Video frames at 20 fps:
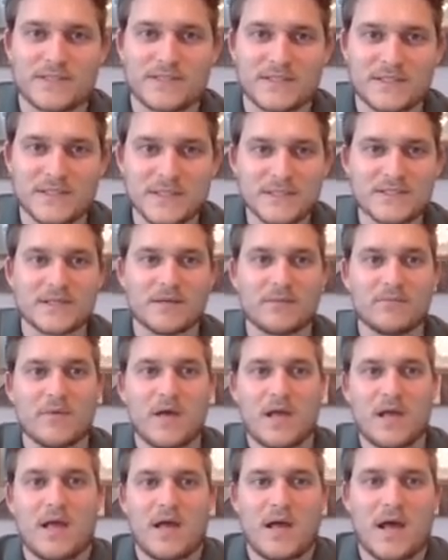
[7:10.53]
system.
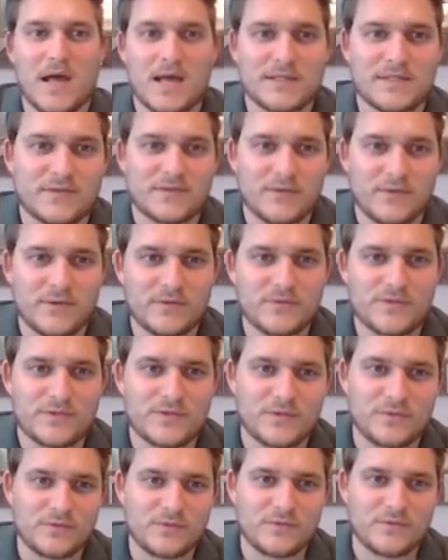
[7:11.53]
So those
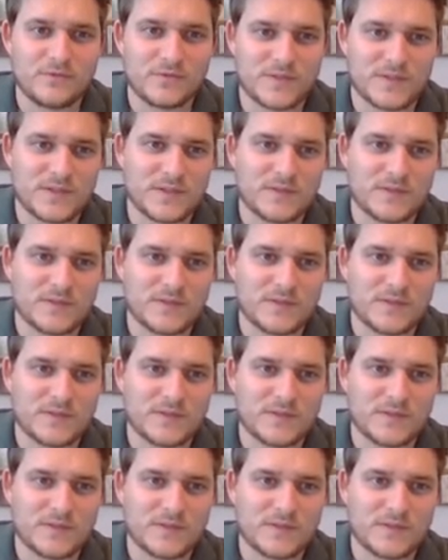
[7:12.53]
2